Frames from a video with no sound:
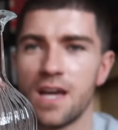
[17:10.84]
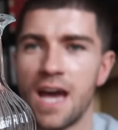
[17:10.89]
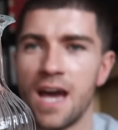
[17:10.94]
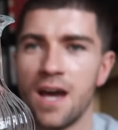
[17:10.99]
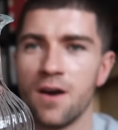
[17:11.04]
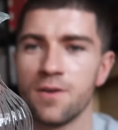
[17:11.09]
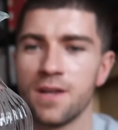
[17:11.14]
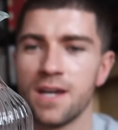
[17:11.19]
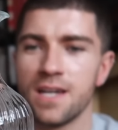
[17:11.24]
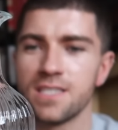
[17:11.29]

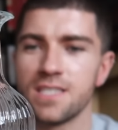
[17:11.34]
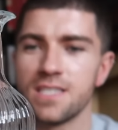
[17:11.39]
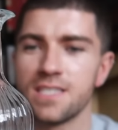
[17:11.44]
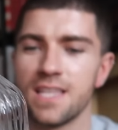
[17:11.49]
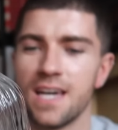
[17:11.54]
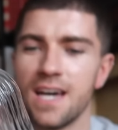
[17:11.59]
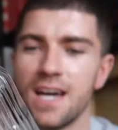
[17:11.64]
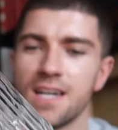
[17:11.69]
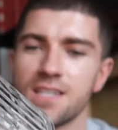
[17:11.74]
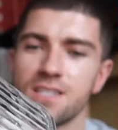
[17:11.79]
How nice is
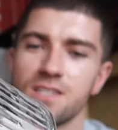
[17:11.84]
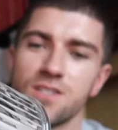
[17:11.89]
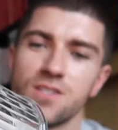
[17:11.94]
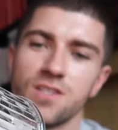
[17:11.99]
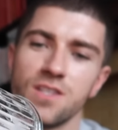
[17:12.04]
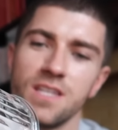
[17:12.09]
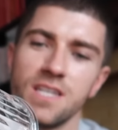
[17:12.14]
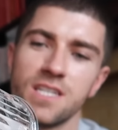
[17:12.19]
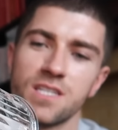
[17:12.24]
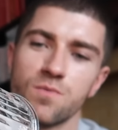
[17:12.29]
that?
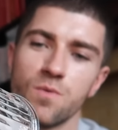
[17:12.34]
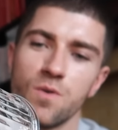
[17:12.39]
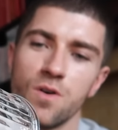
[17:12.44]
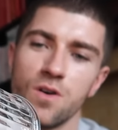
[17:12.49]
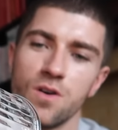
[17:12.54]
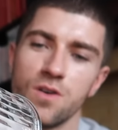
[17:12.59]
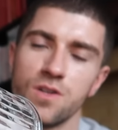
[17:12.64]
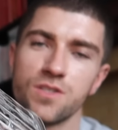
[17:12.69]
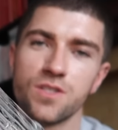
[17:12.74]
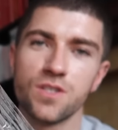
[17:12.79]
So this
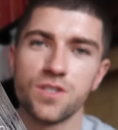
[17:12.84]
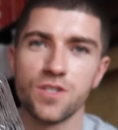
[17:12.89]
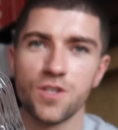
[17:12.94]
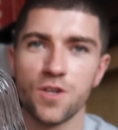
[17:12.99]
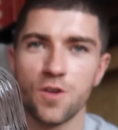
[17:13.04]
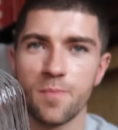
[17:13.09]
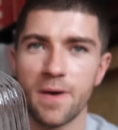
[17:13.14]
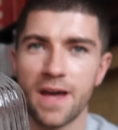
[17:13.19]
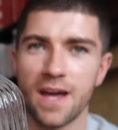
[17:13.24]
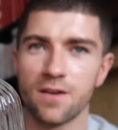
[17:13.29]
was
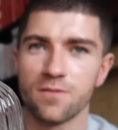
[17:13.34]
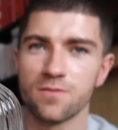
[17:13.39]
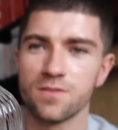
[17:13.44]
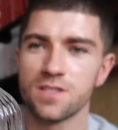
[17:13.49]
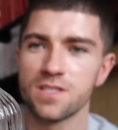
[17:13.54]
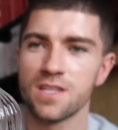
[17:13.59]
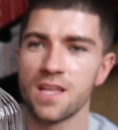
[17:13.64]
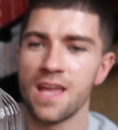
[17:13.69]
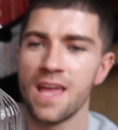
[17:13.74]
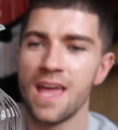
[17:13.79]

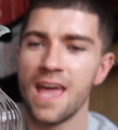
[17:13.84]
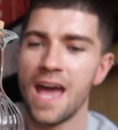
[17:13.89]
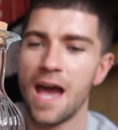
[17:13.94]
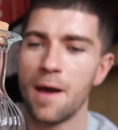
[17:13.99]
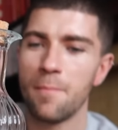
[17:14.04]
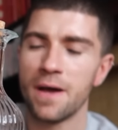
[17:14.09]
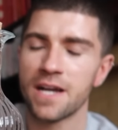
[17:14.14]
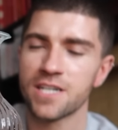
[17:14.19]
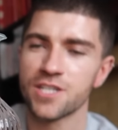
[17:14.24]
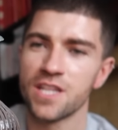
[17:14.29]
£2.
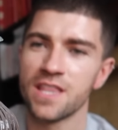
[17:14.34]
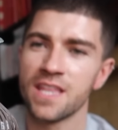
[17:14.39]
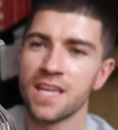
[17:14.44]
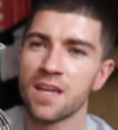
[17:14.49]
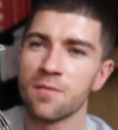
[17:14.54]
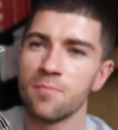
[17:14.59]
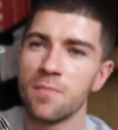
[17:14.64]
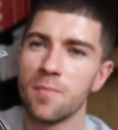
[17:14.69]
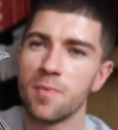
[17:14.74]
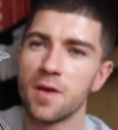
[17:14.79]
I'm actually
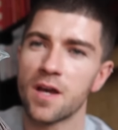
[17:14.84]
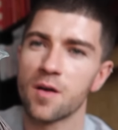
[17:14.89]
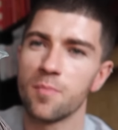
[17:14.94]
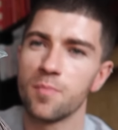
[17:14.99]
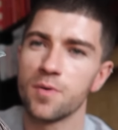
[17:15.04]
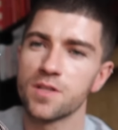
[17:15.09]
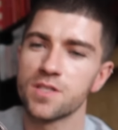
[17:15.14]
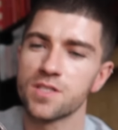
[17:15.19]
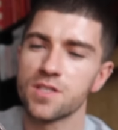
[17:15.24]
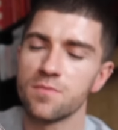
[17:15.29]
thinking maybe I could
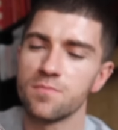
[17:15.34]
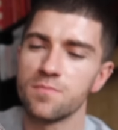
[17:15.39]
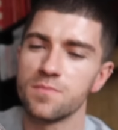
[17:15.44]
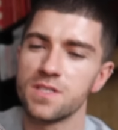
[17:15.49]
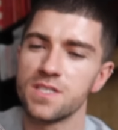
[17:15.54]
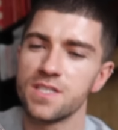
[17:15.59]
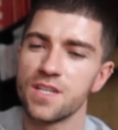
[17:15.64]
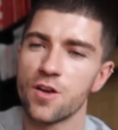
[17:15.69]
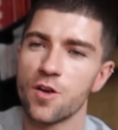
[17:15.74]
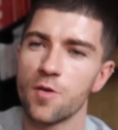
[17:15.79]
put some
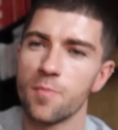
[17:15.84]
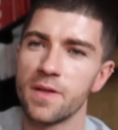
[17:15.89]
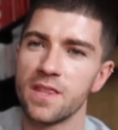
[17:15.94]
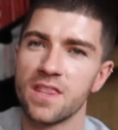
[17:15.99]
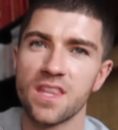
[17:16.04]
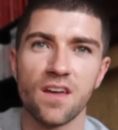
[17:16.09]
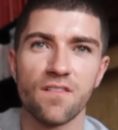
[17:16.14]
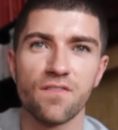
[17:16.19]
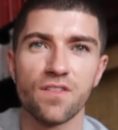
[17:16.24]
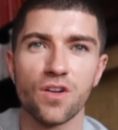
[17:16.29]
syrup
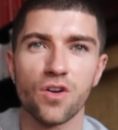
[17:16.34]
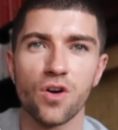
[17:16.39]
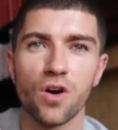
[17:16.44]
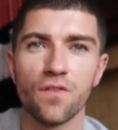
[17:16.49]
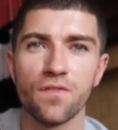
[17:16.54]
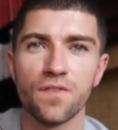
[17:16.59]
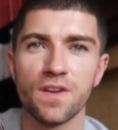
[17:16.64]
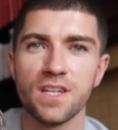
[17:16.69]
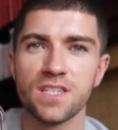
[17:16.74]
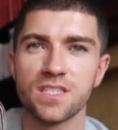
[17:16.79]
in there for the
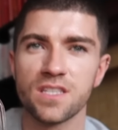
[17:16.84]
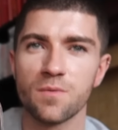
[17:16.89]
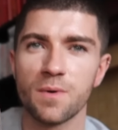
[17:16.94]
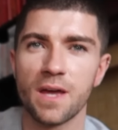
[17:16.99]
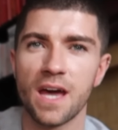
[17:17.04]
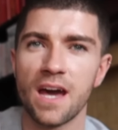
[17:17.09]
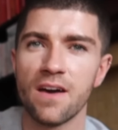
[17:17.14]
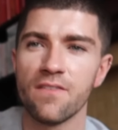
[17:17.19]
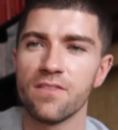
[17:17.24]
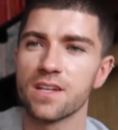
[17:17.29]
coffees that
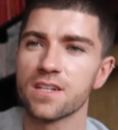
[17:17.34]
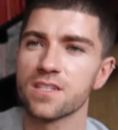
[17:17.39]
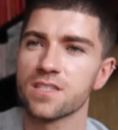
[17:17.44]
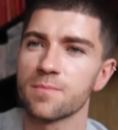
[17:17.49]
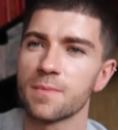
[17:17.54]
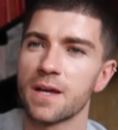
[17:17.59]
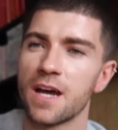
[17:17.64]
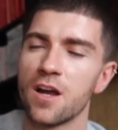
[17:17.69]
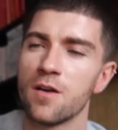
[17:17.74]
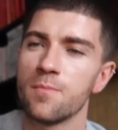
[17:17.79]
we have, like
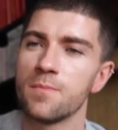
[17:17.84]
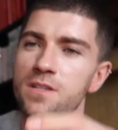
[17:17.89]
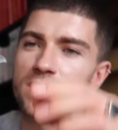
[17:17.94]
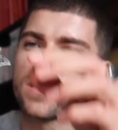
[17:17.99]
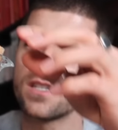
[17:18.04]
some caramel